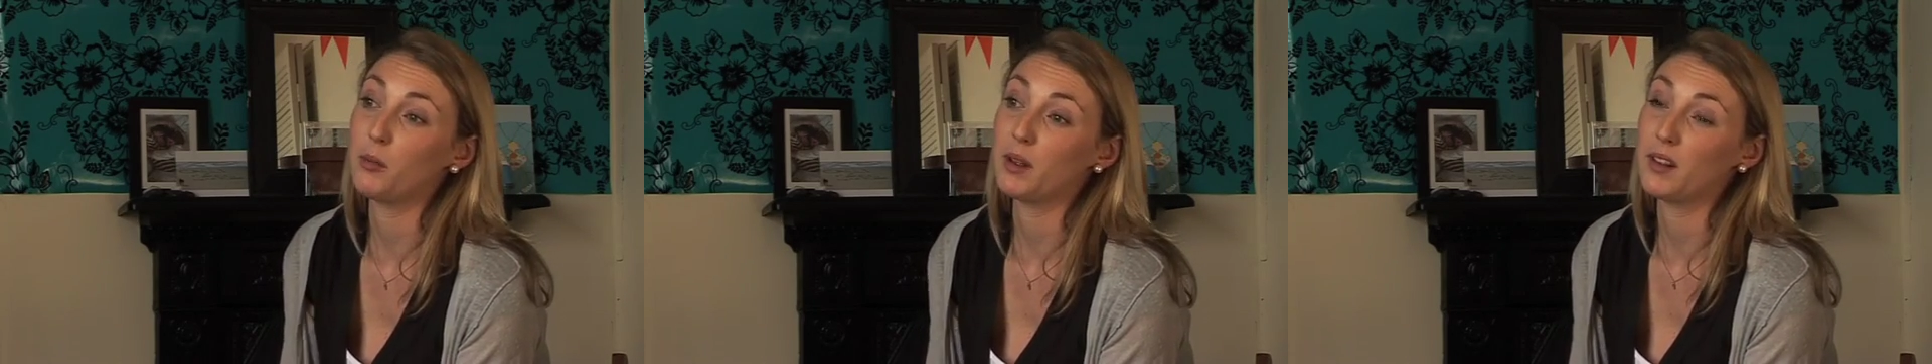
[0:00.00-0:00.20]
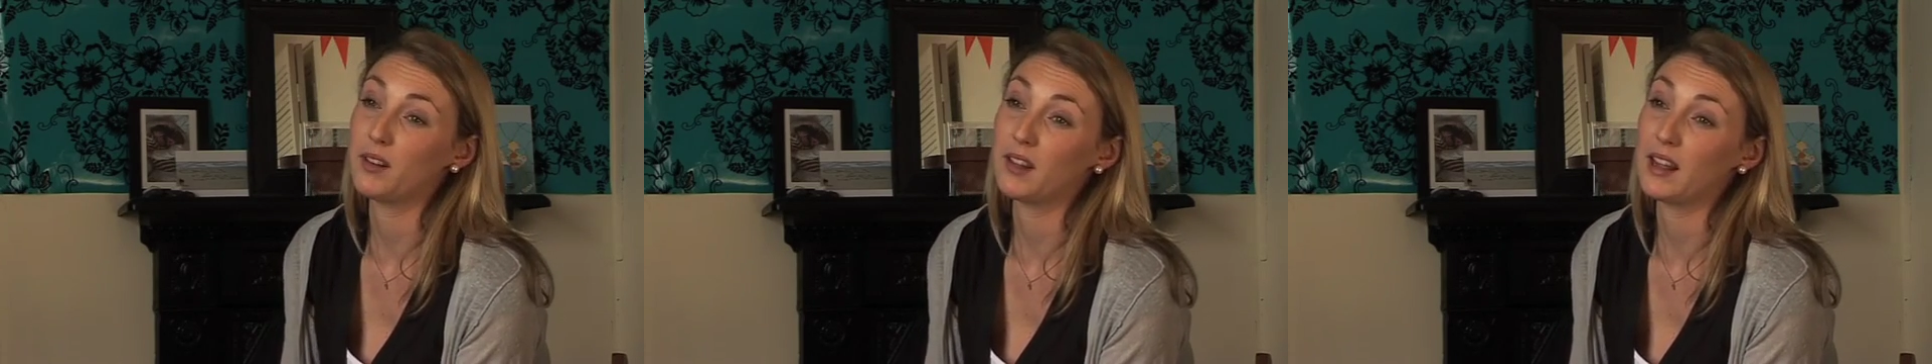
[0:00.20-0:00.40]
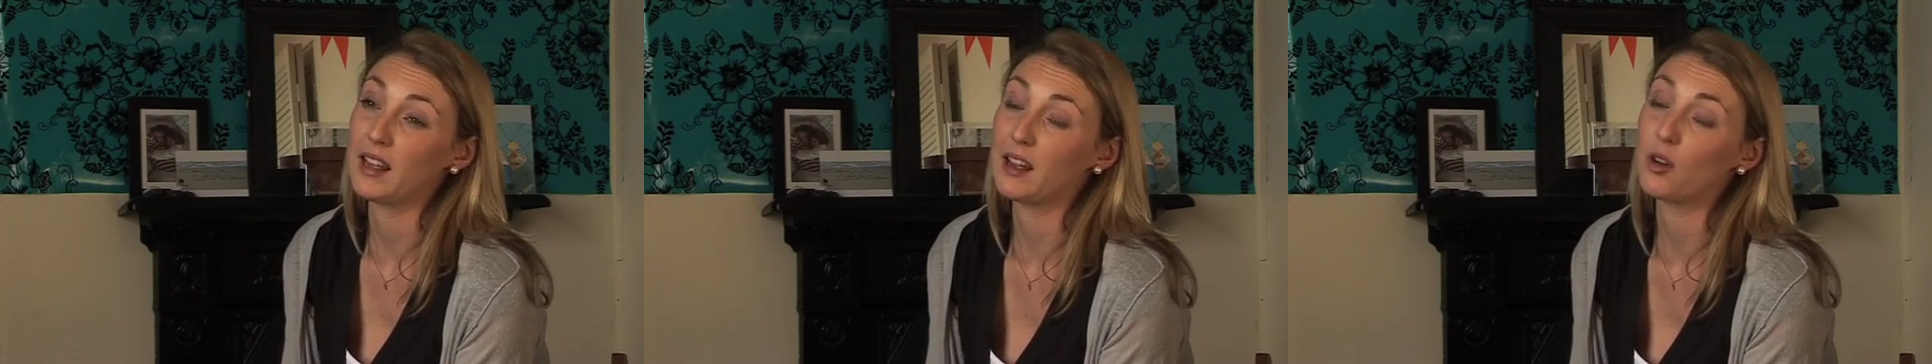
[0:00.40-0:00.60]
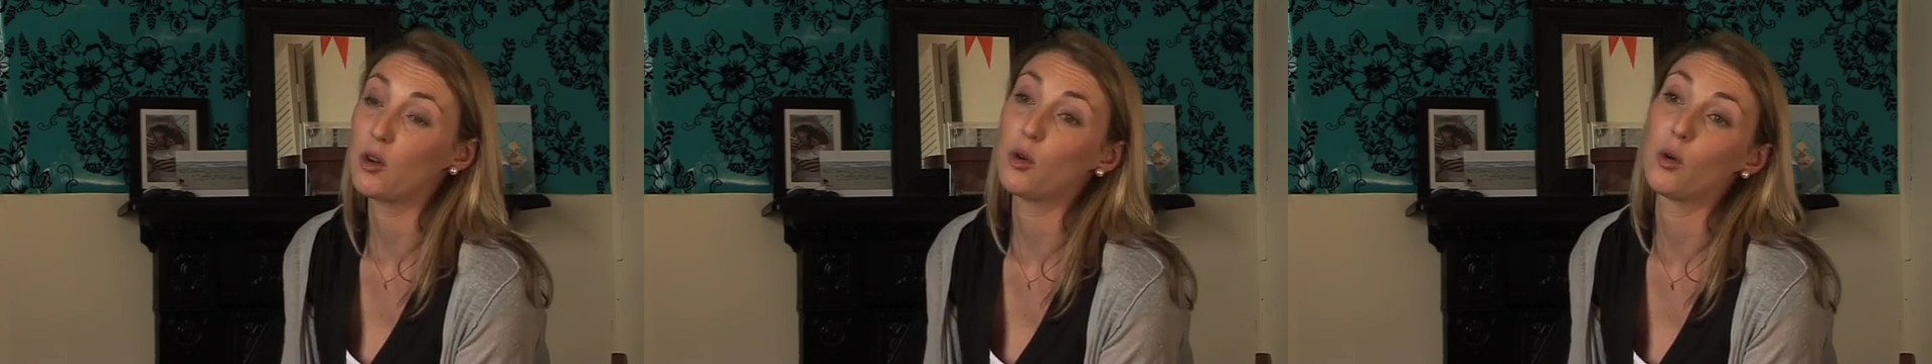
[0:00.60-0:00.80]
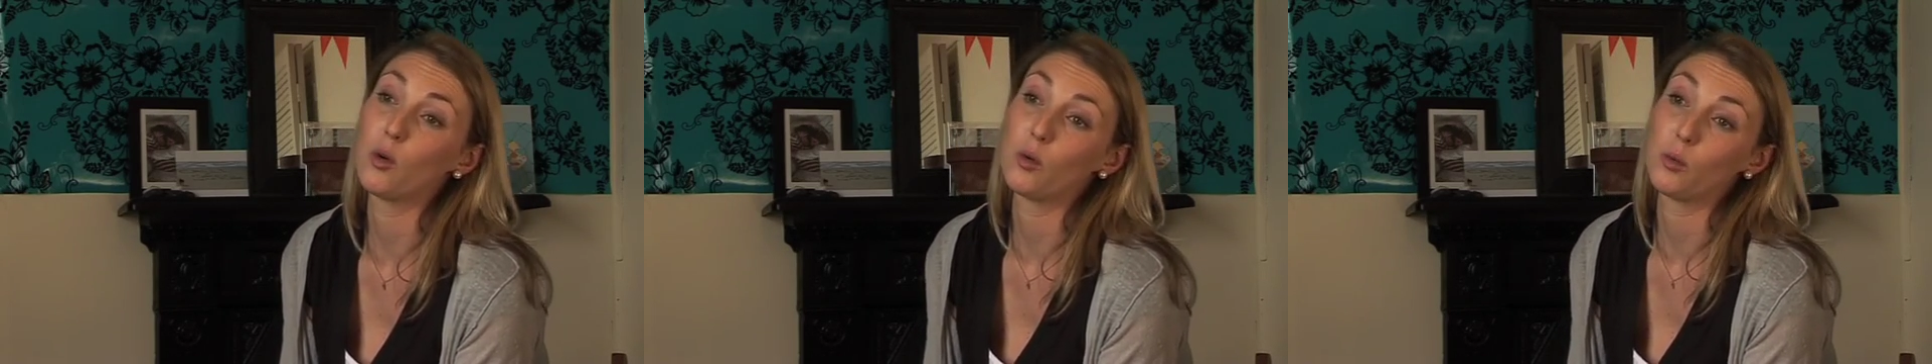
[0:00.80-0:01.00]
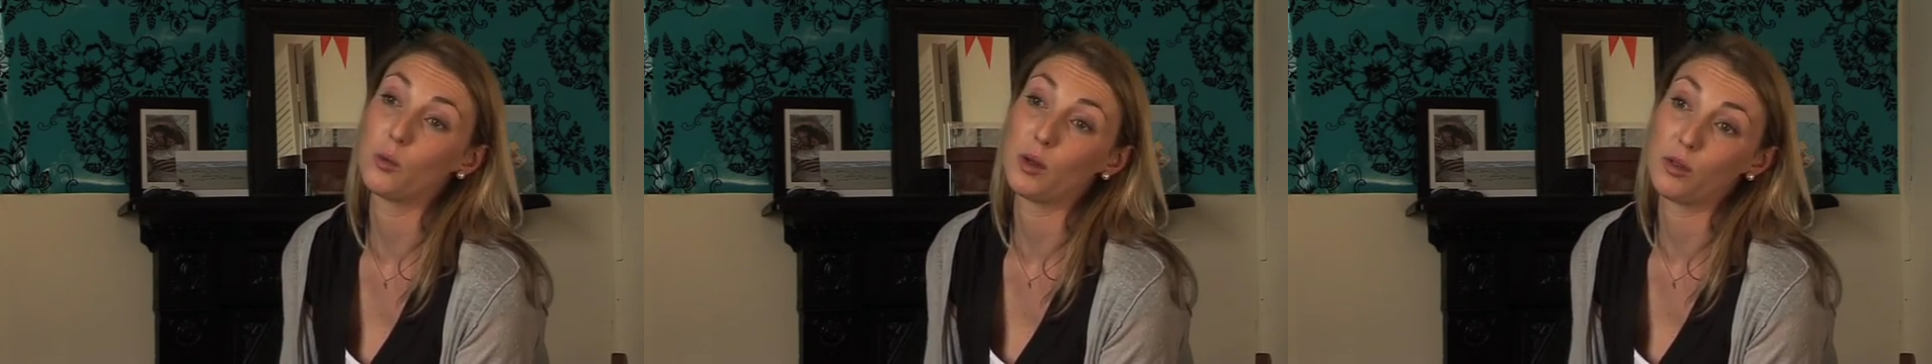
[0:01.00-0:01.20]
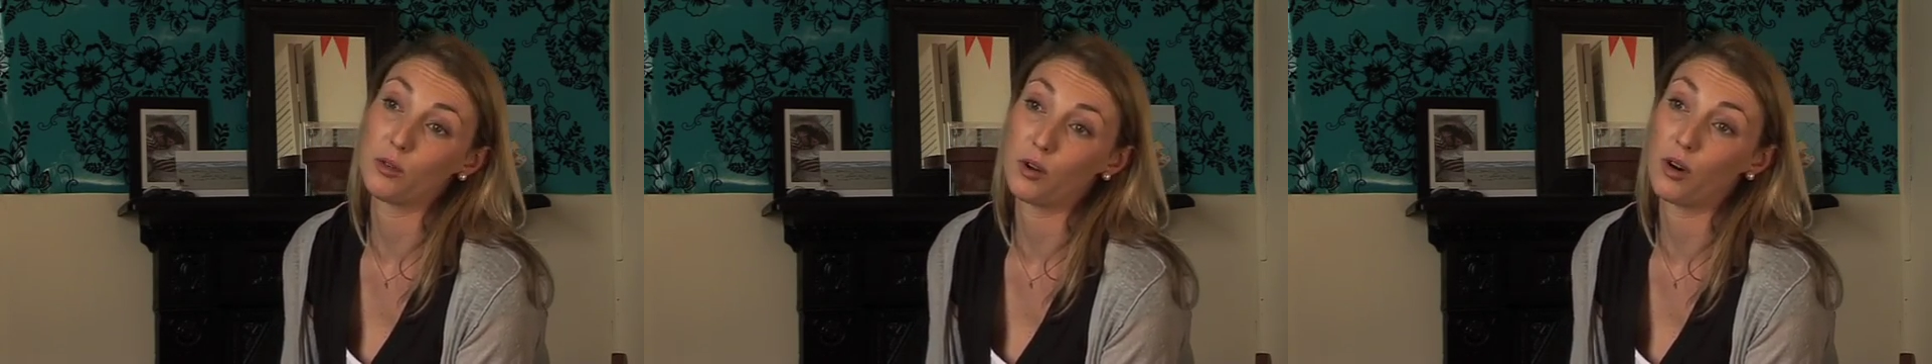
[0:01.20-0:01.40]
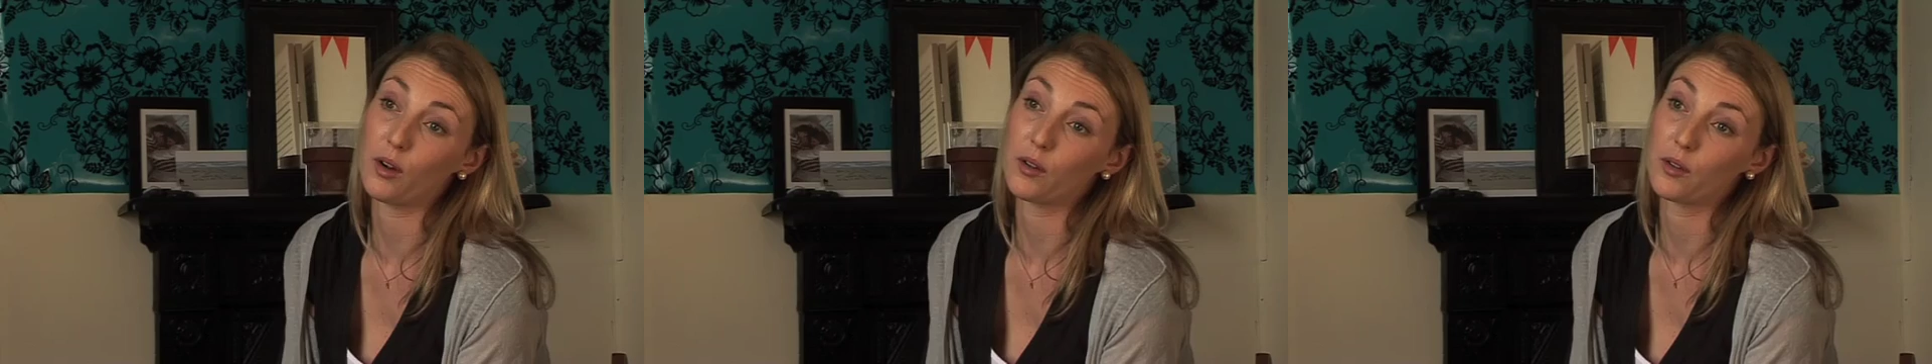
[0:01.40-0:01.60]
because they get caught with
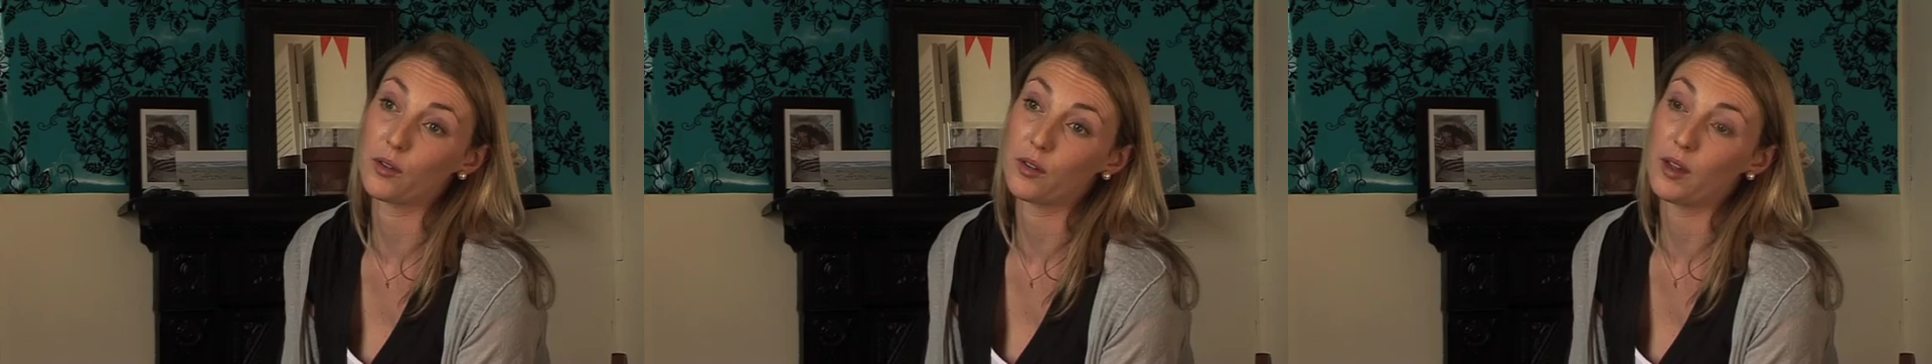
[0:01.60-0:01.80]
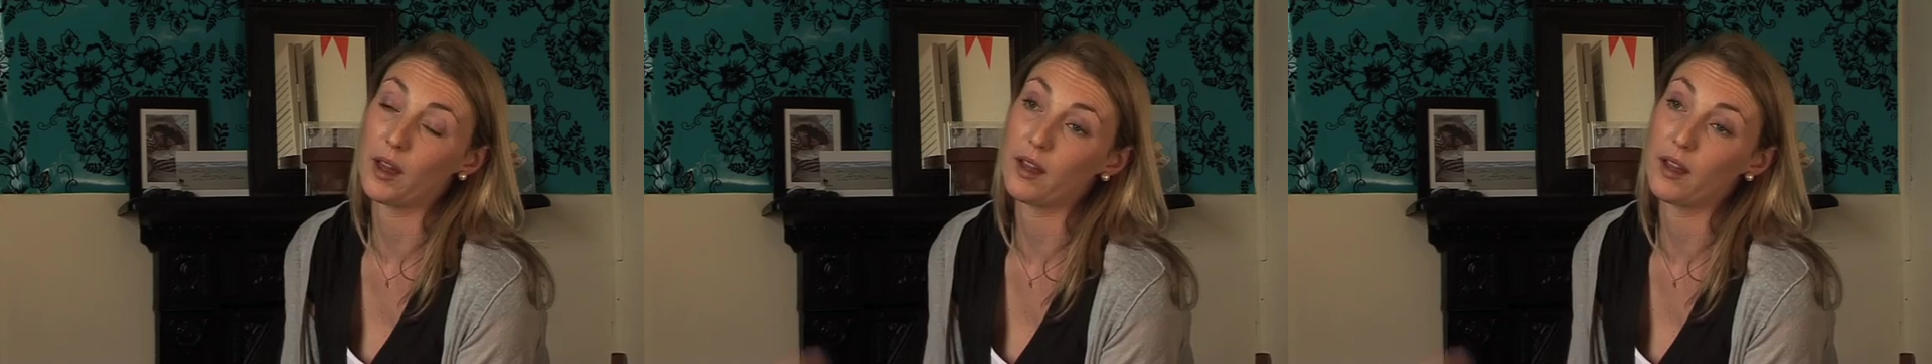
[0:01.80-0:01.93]
drugs,